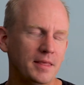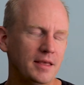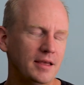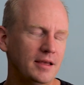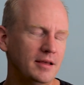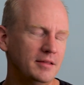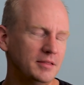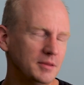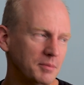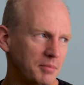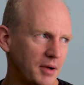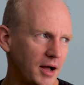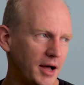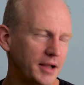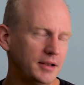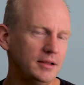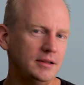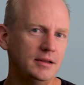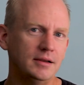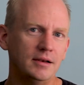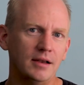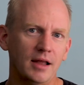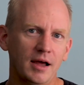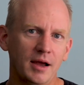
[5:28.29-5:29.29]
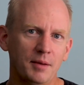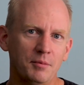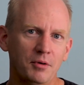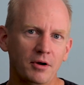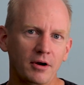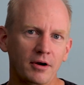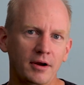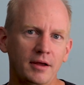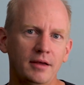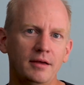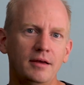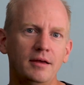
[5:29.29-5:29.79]
in the Bodleian
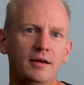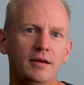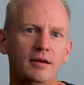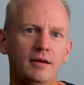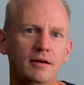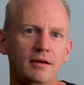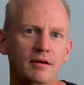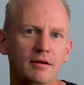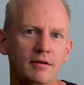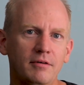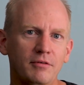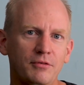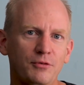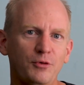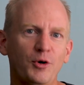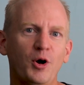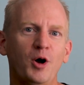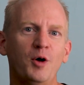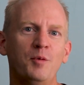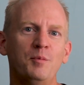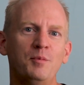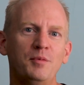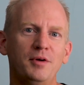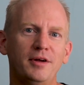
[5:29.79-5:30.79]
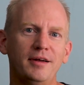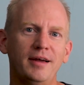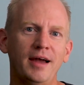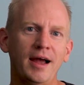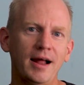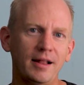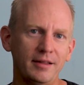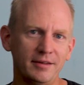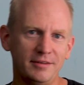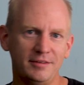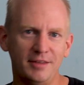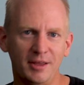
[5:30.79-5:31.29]
Library from
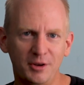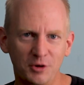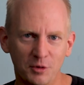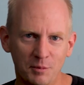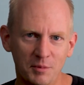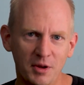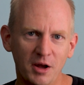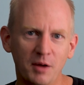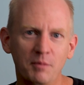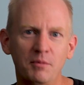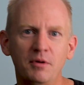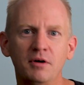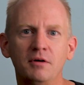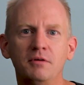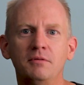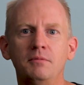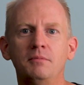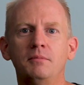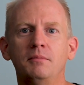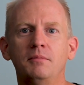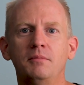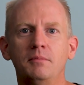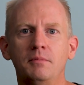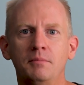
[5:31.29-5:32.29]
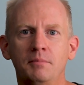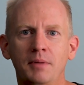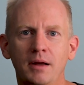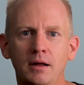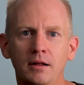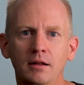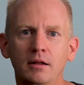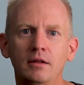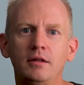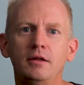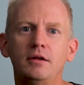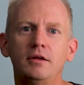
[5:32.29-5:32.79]
Alexander Melville
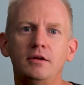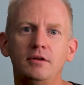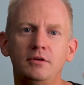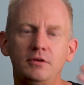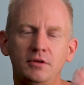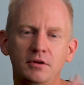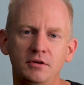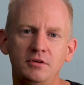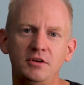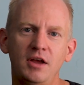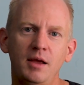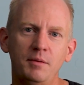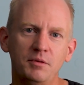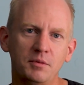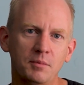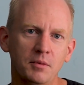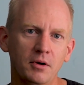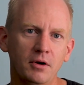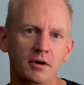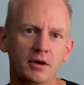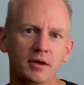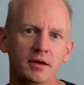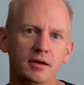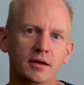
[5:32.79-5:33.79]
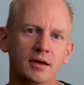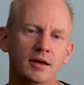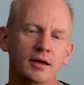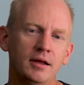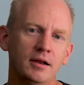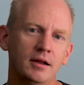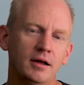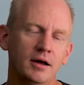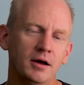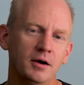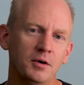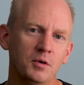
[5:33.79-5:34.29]
Bell to James Murray,
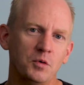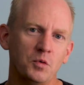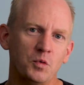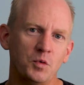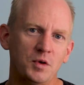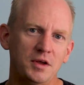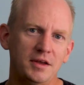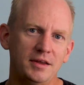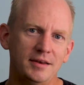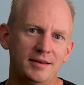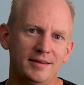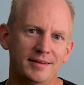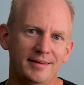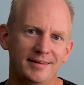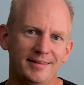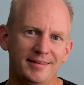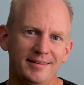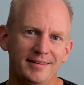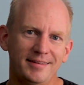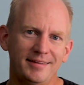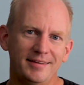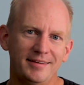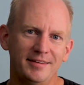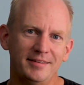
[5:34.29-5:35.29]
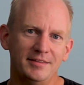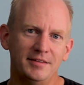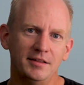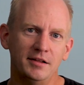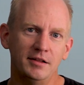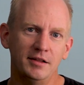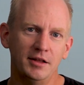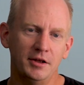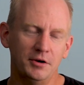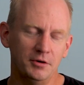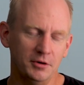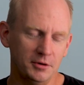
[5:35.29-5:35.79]
and I'll read the
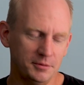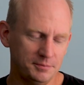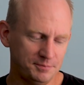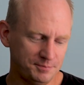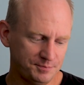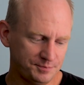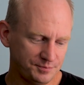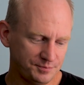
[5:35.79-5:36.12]
letter.